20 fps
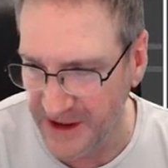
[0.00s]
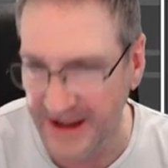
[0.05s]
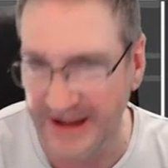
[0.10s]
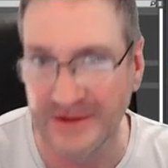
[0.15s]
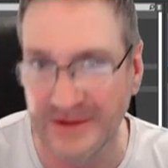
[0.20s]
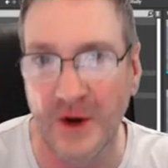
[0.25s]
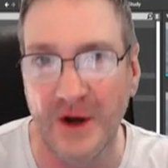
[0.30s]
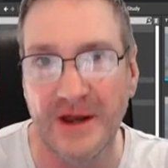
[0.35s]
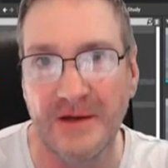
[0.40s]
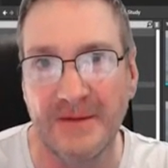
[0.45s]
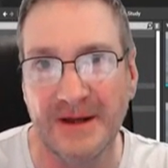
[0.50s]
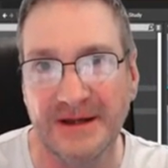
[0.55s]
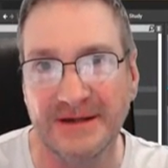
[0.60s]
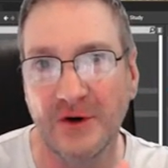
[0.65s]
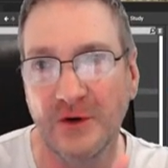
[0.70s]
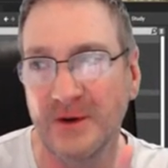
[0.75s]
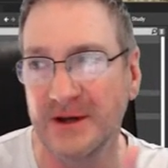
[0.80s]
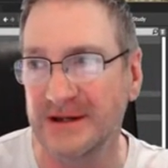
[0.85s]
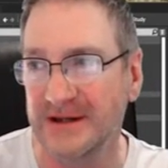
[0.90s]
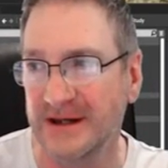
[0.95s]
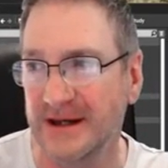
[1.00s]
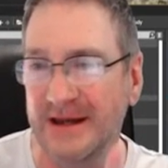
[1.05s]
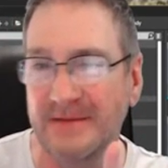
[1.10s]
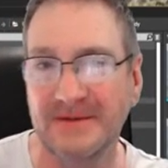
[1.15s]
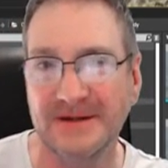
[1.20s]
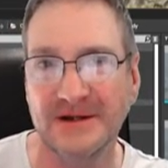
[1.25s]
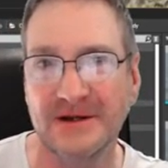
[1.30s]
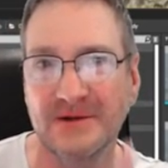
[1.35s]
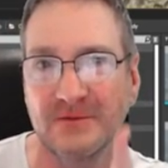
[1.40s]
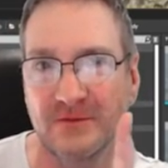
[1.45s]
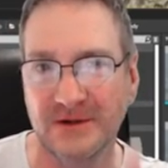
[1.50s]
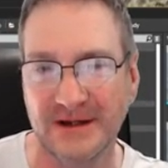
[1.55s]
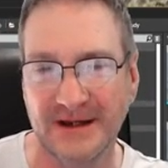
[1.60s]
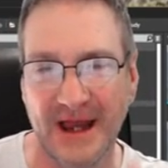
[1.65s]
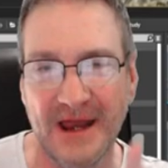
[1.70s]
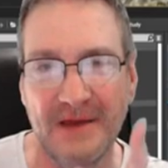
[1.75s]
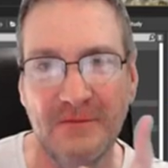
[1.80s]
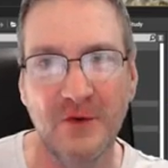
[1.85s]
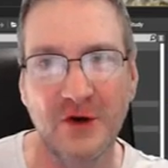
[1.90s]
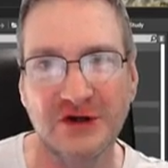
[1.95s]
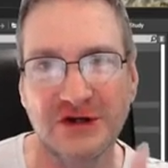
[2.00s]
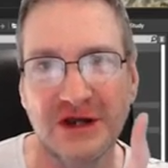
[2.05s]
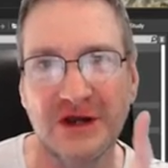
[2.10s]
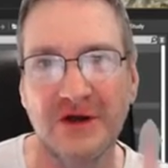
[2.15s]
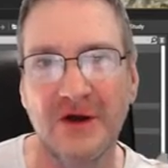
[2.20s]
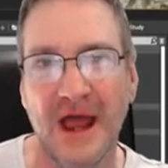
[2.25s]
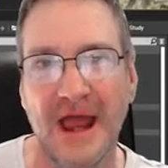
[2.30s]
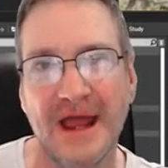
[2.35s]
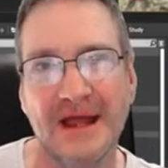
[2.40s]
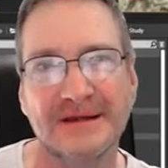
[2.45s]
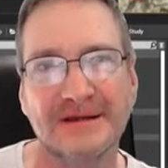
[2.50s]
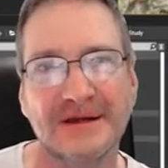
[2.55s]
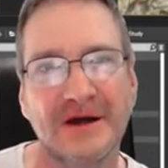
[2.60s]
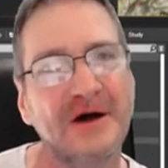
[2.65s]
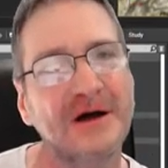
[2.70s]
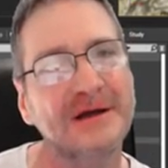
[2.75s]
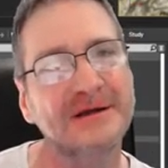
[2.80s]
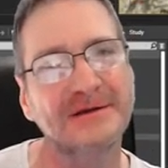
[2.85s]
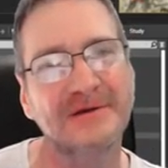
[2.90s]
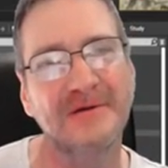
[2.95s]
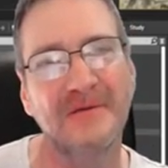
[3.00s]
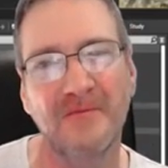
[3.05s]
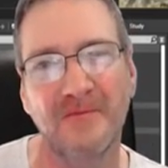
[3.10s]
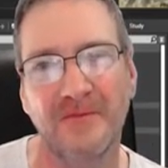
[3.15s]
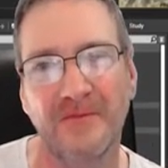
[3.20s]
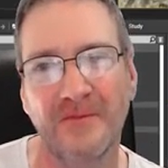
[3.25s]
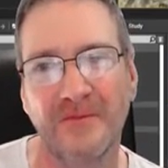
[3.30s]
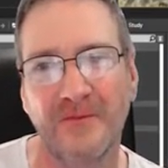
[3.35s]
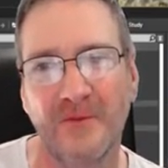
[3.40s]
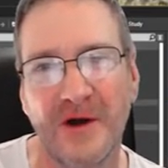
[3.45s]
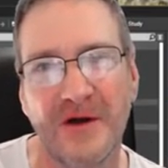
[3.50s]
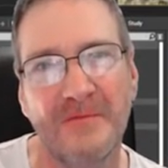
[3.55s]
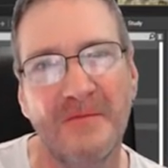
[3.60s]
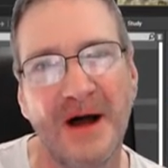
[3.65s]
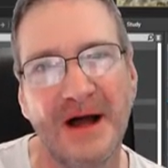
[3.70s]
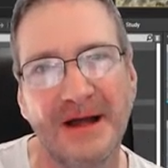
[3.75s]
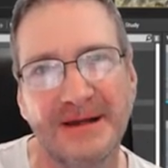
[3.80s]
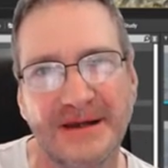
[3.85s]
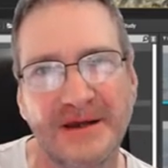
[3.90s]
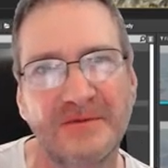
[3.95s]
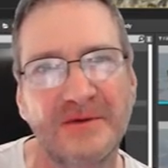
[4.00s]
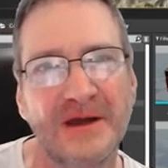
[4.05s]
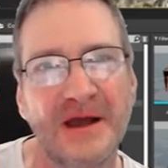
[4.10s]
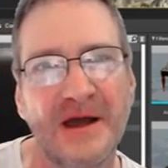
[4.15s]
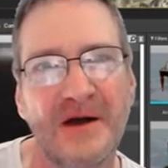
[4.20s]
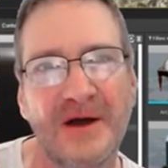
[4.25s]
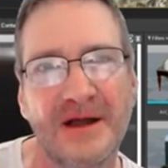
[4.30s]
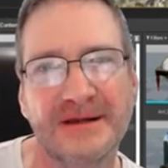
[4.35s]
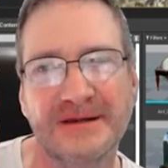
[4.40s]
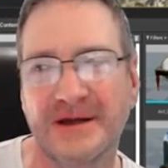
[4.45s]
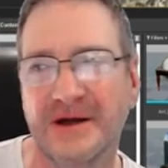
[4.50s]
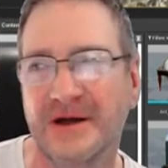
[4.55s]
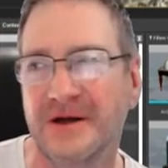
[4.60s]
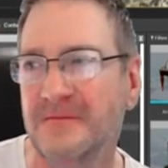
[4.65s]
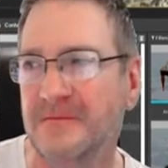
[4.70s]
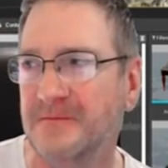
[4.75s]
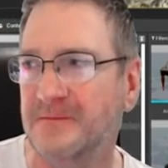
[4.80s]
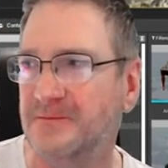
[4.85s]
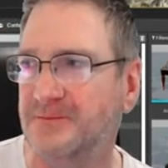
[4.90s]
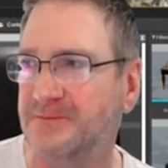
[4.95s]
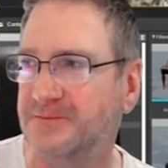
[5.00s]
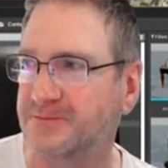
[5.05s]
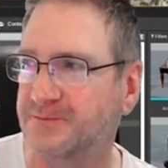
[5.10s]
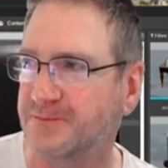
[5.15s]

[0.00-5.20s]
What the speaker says: So that's why you must always keep washing your hands, guys. Wear a mask if you go outside.